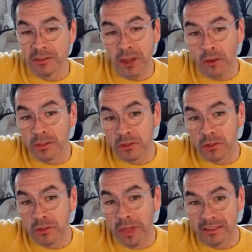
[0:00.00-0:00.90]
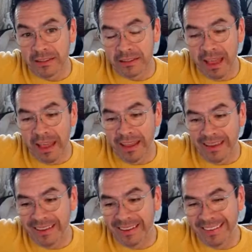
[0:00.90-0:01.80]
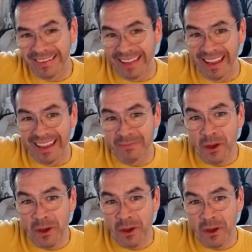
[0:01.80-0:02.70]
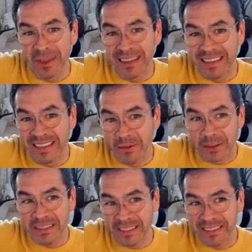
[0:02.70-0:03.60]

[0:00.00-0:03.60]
You don't do that. Like, and because you were